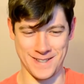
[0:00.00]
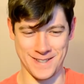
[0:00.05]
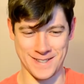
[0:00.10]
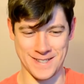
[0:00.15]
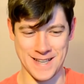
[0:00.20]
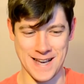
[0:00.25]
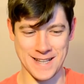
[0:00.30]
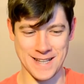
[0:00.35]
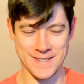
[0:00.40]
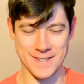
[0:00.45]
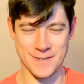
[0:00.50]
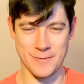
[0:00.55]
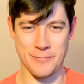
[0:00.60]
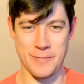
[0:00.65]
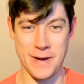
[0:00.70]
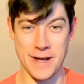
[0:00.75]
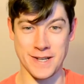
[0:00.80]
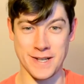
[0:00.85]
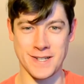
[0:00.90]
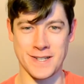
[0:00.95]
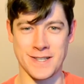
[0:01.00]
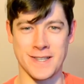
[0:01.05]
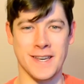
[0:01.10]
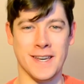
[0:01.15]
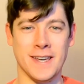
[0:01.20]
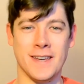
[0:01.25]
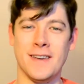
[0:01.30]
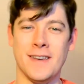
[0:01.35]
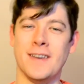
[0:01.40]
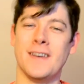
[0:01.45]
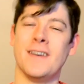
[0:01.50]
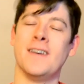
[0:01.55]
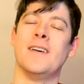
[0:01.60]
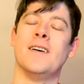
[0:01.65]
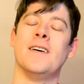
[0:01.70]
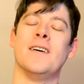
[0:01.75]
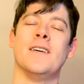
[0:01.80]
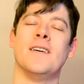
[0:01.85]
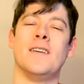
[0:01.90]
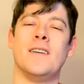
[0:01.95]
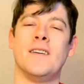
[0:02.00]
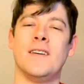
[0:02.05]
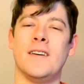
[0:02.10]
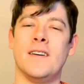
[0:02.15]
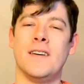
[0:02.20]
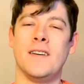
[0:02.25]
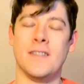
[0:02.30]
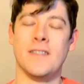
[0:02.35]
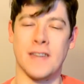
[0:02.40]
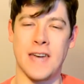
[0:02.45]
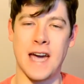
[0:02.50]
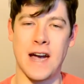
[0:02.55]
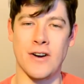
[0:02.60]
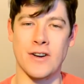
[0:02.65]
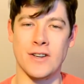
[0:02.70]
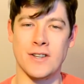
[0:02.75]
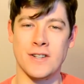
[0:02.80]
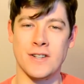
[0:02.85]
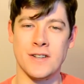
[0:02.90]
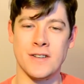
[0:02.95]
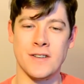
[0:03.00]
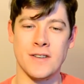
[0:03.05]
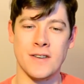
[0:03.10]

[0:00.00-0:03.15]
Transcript: desk, bench thing in the garage,